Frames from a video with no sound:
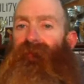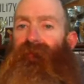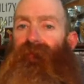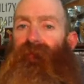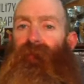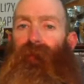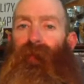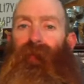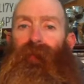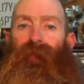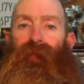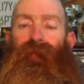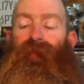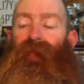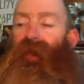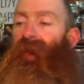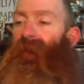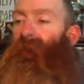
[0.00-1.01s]
What else to
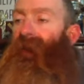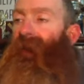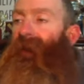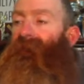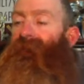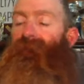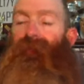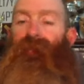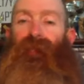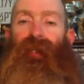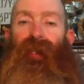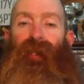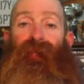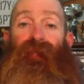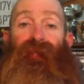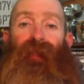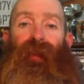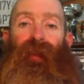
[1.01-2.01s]
chat about? Chuck
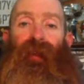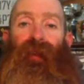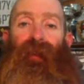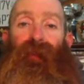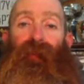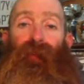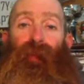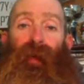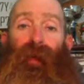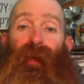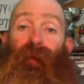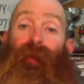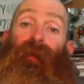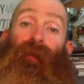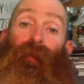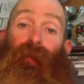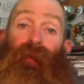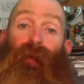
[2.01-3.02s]
the phone in the spreader.
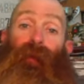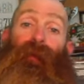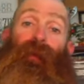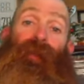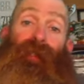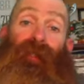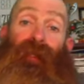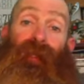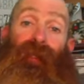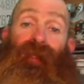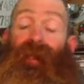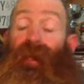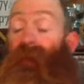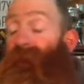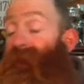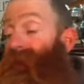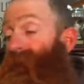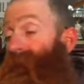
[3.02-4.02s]
Oh, glorious things
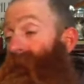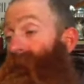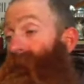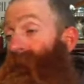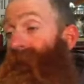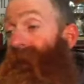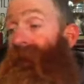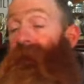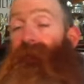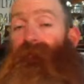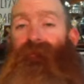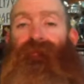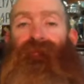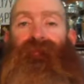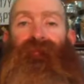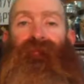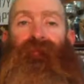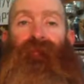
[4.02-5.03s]
happening this week.
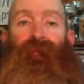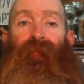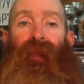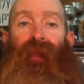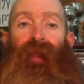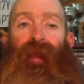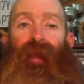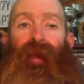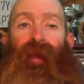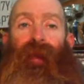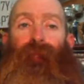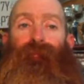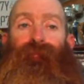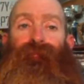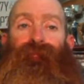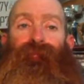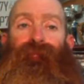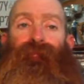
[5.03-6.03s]

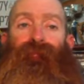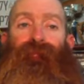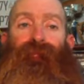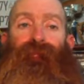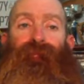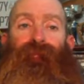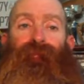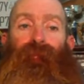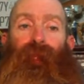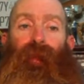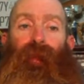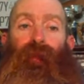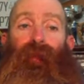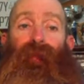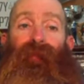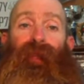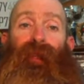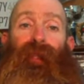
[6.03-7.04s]

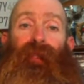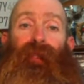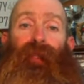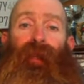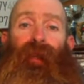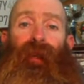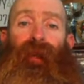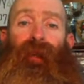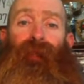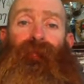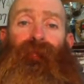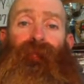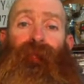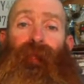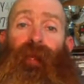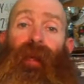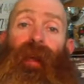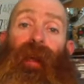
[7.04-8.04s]
We finished shearing.
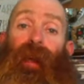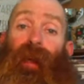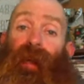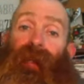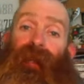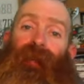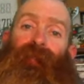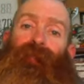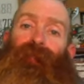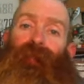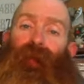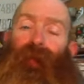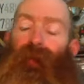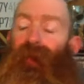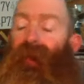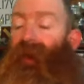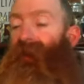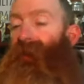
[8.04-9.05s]
Yay! Not
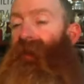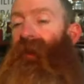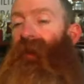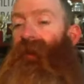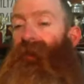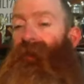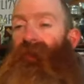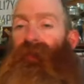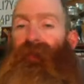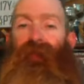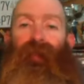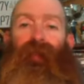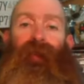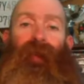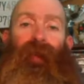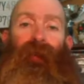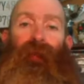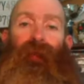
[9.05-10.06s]
without challenges. You
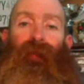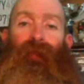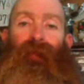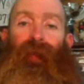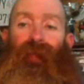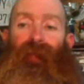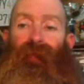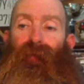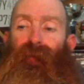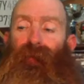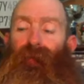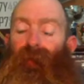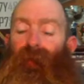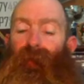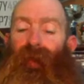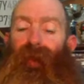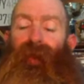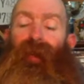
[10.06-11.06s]
know, Muzz and I
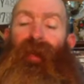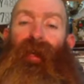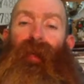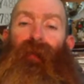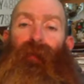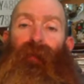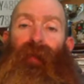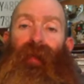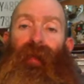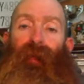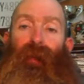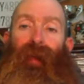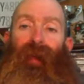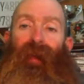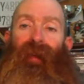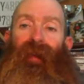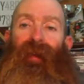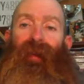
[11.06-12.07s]
talked about it last week about